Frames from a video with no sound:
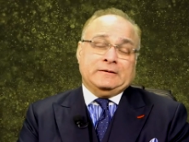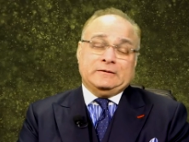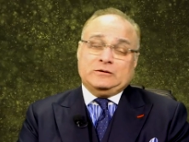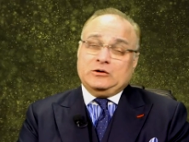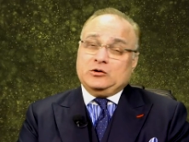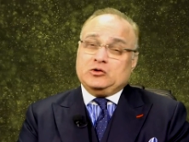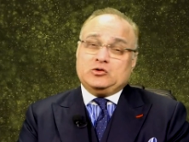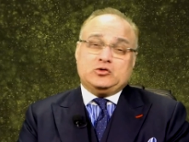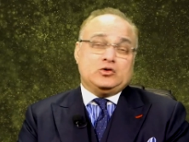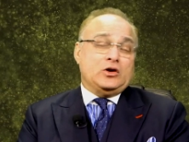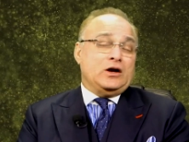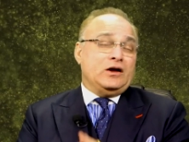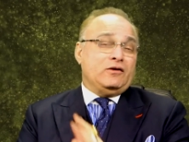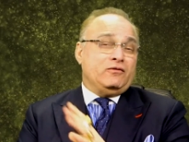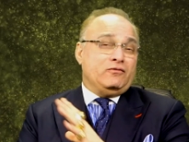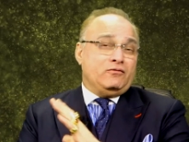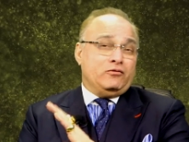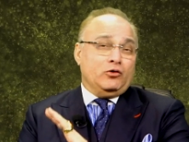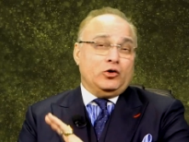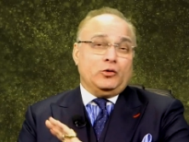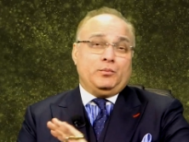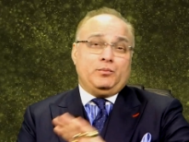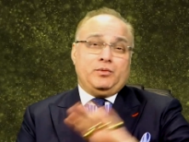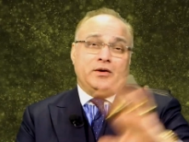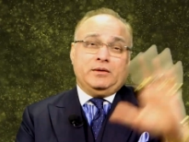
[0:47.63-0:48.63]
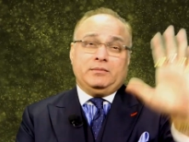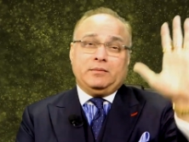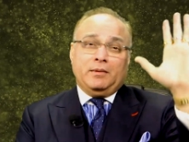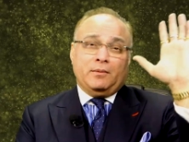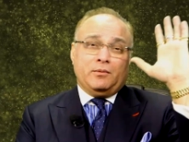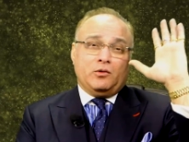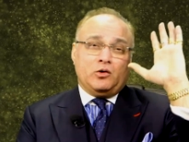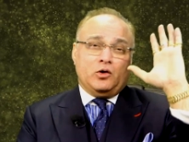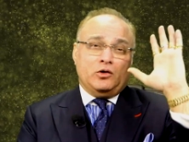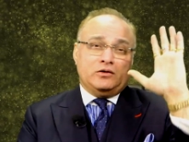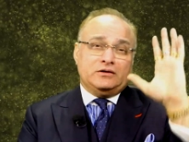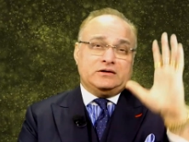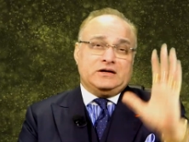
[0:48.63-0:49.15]
You'll enjoy full
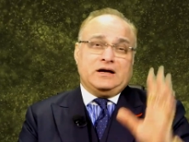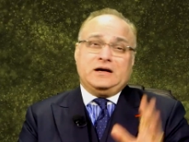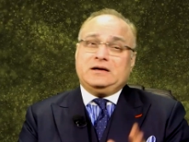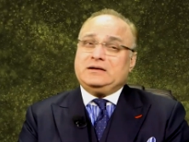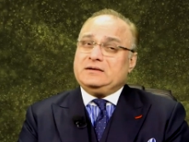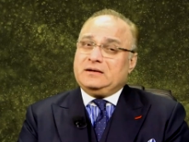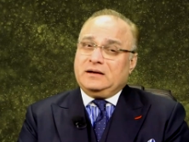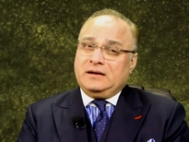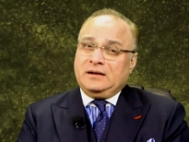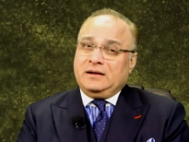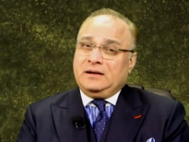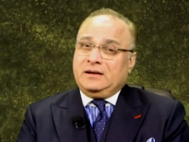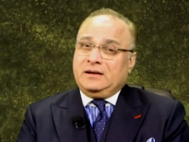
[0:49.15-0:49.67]
premium content.